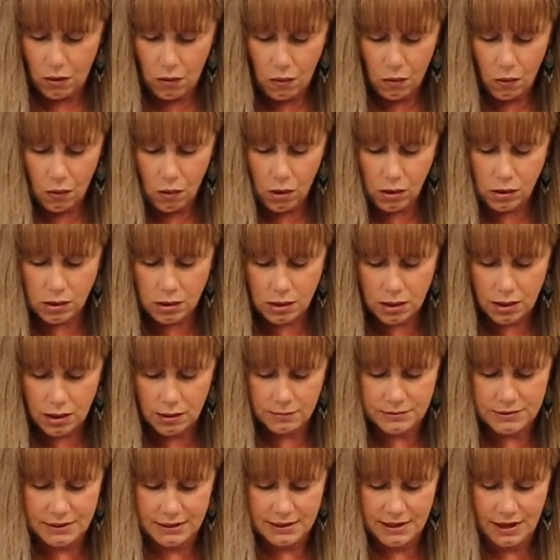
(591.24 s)
all
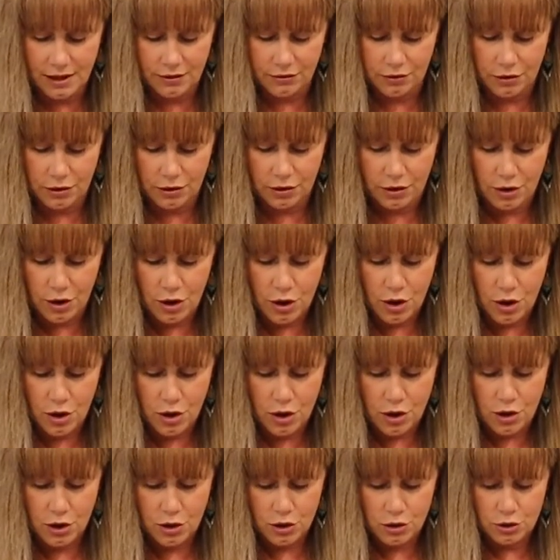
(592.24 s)
come together
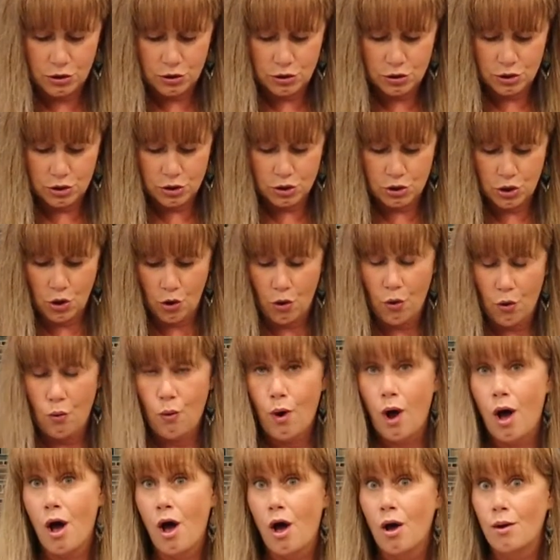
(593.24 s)

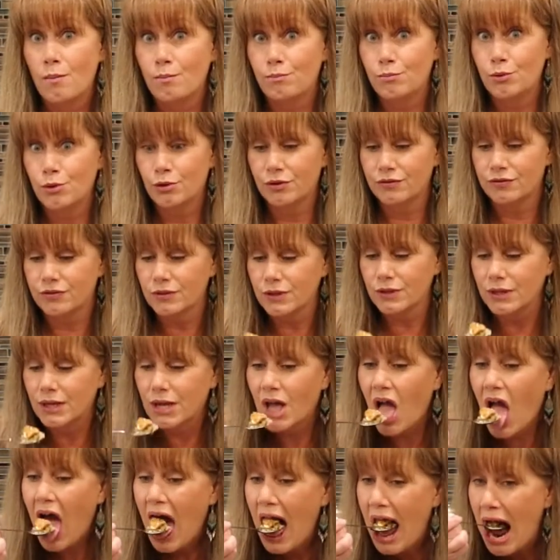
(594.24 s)
so beautifully.